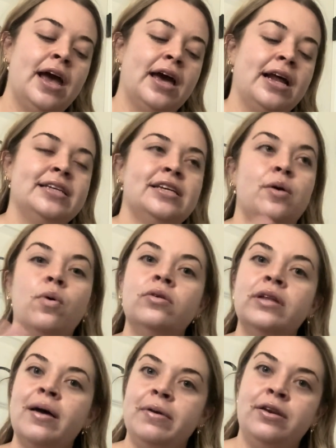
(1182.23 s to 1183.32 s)
And I said, it won't
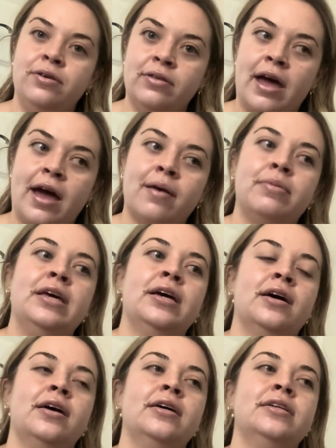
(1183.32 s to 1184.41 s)
let me do that
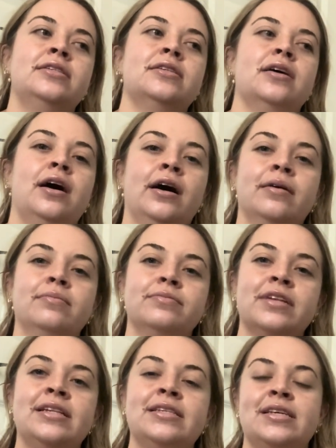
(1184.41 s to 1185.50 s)
because
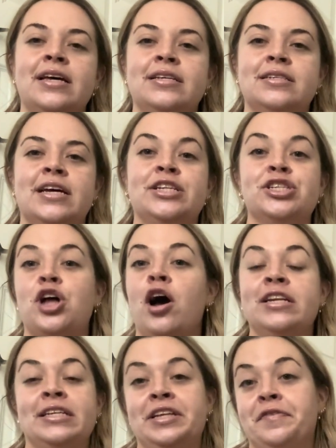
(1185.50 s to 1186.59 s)
it says it's not
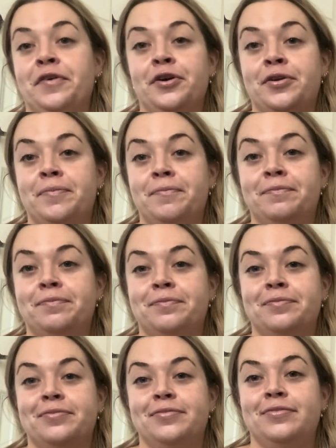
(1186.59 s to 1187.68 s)
delivered.
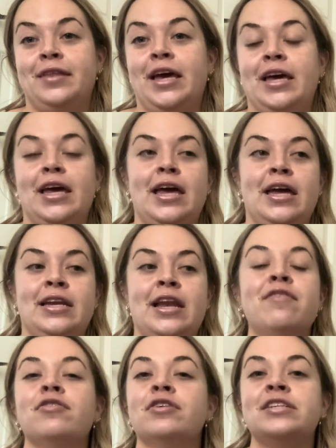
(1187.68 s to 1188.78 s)
Like, it
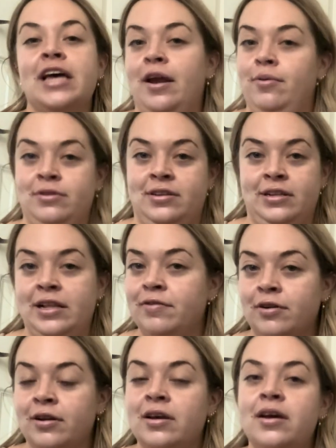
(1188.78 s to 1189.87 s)
never said it was
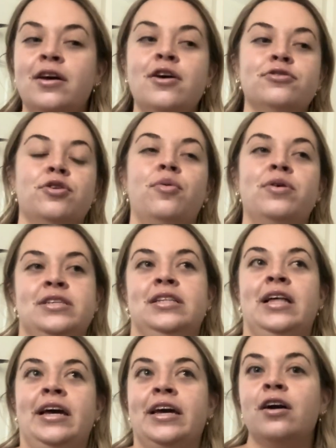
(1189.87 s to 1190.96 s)
delivered, so it wasn't
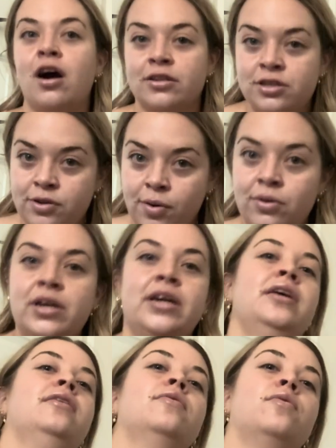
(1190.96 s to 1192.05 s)
like it got
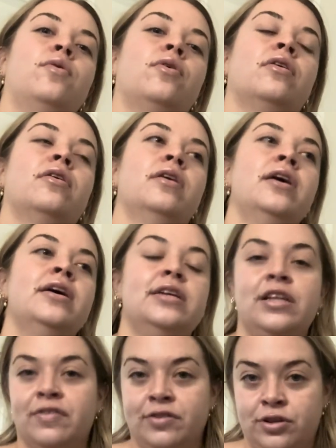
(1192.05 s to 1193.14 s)
stolen or
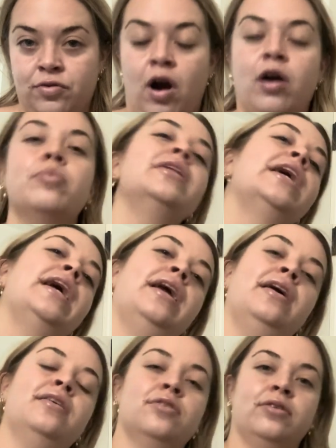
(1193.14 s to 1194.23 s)
delivered to the wrong
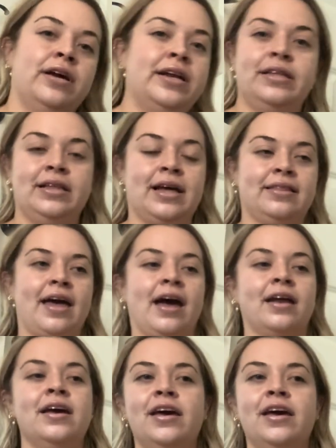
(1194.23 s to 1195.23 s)
place or anything like that.